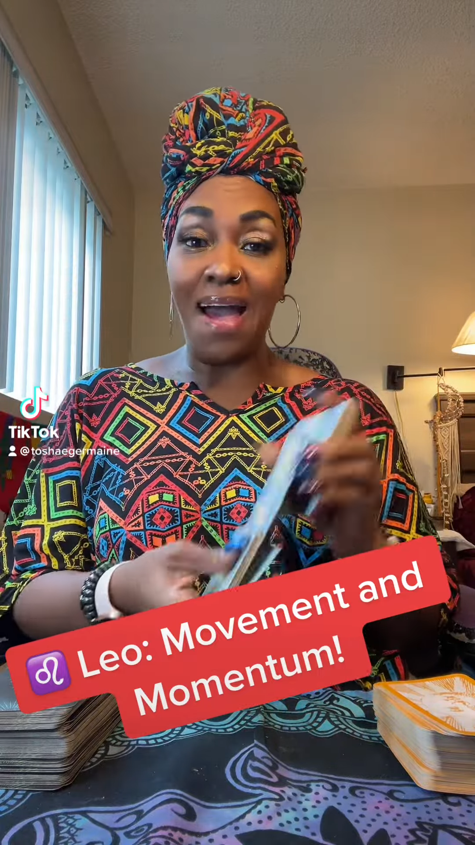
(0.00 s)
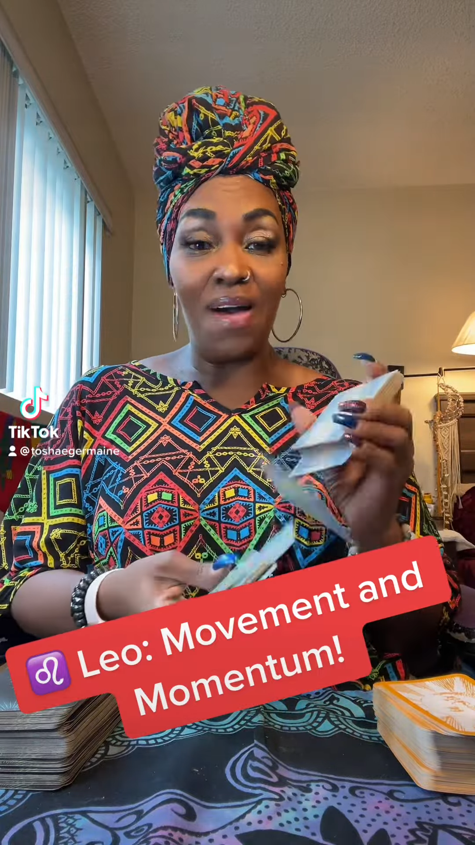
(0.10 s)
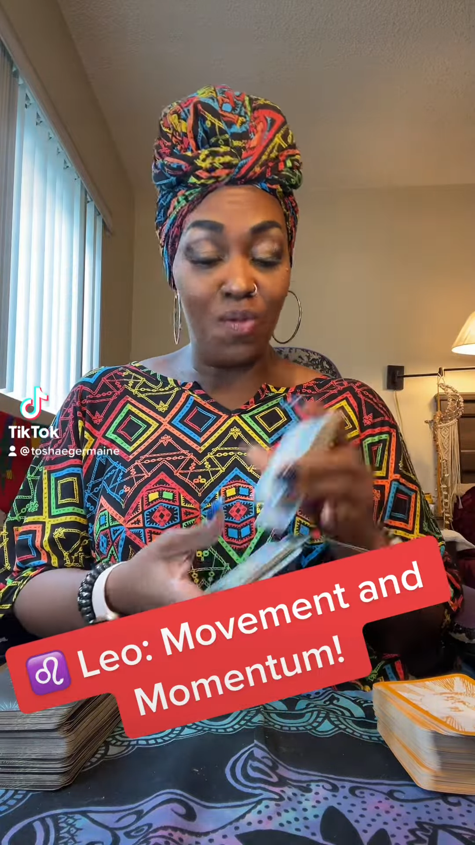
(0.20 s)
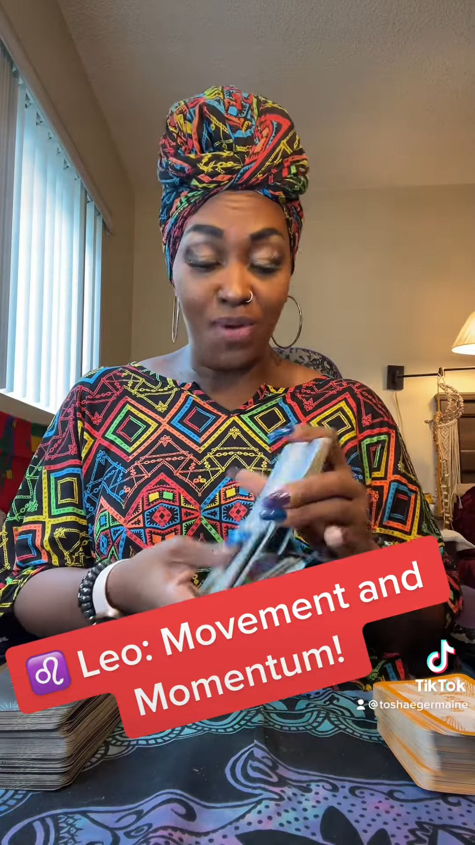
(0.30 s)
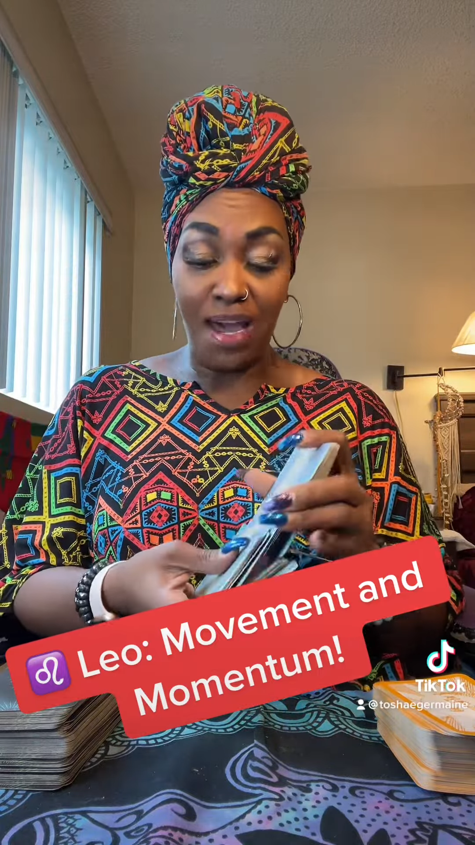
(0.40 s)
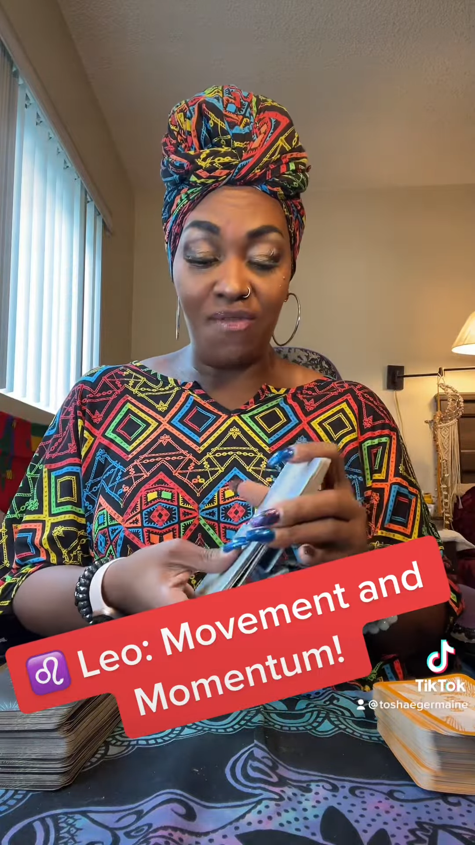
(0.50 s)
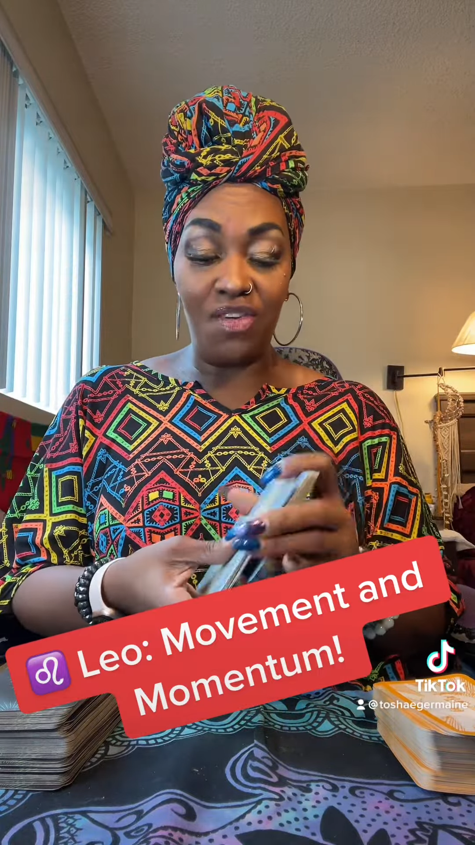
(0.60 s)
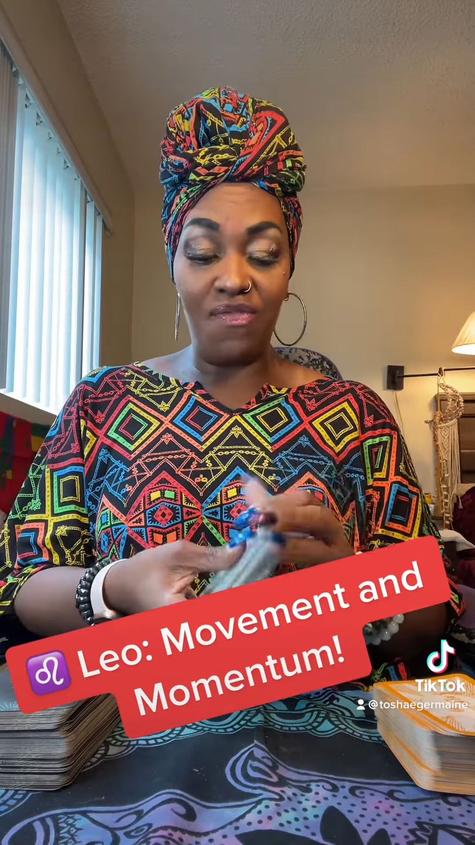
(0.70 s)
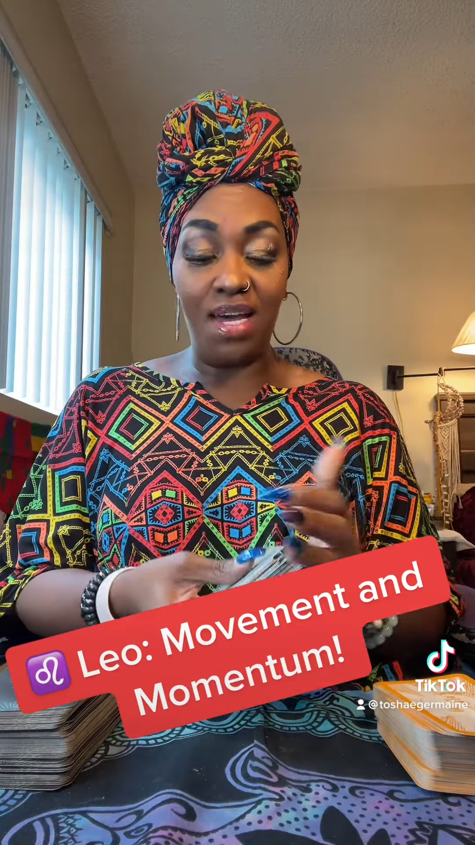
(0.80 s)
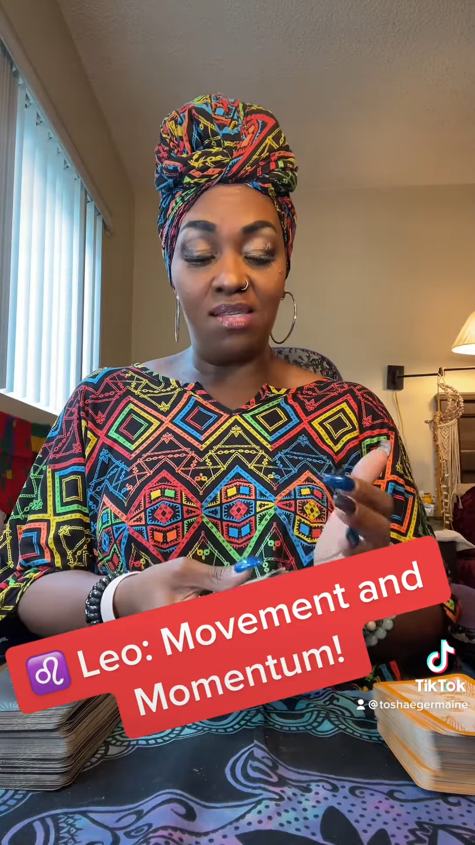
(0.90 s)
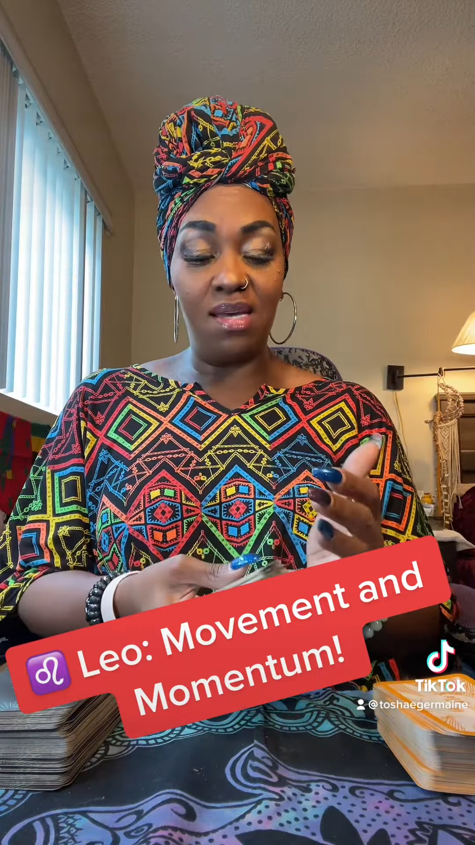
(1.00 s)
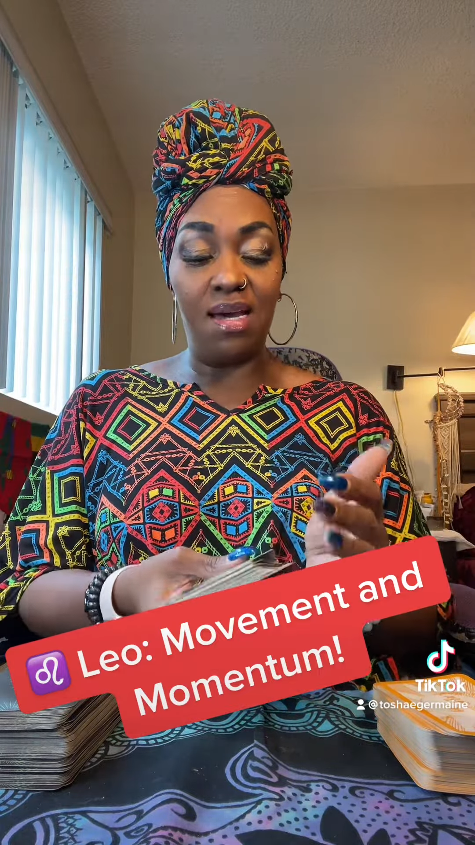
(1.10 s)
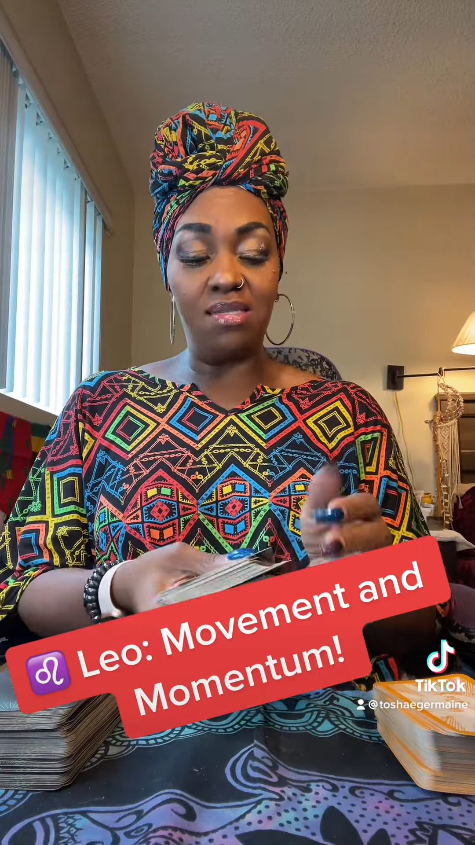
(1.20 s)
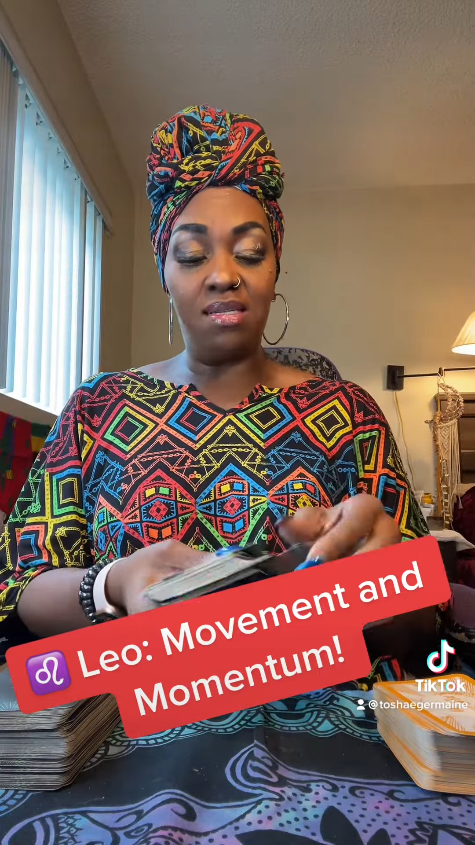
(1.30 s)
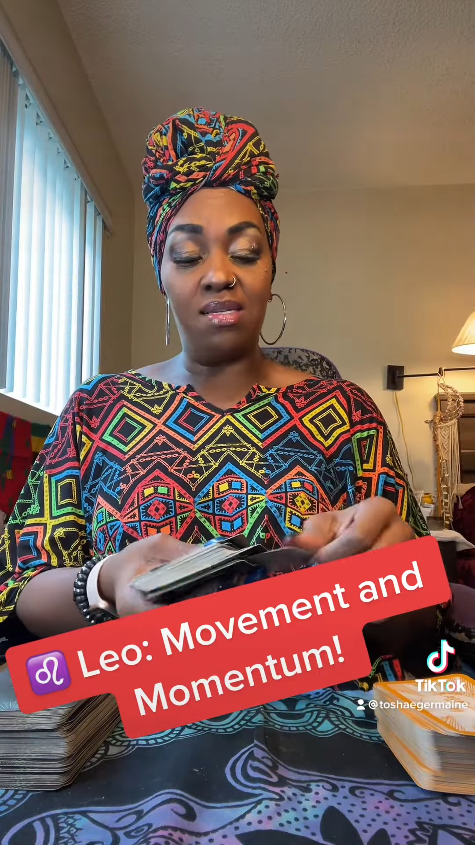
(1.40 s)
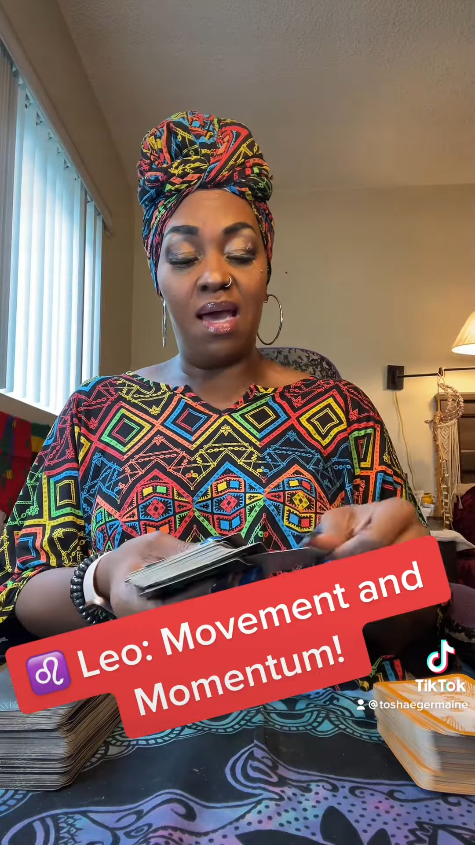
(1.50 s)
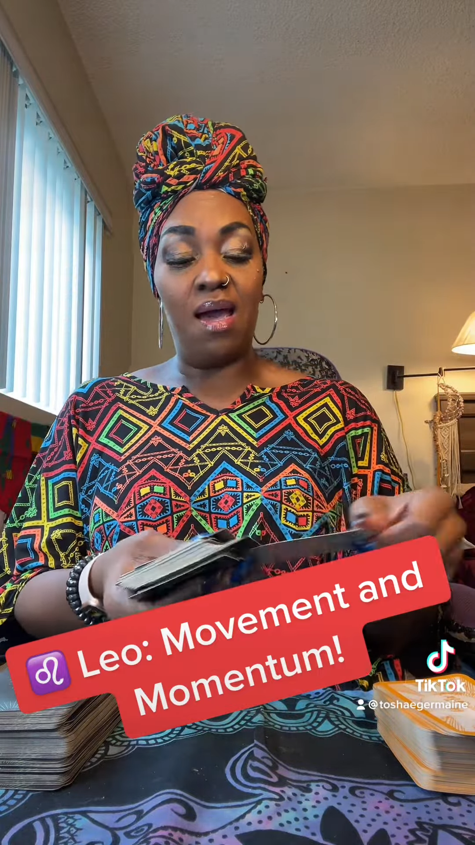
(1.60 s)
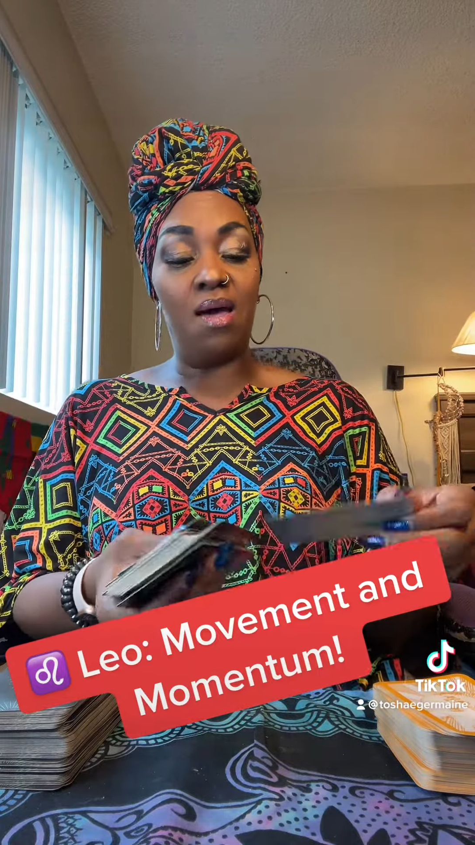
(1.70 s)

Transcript: I hope you're having a fantastic day.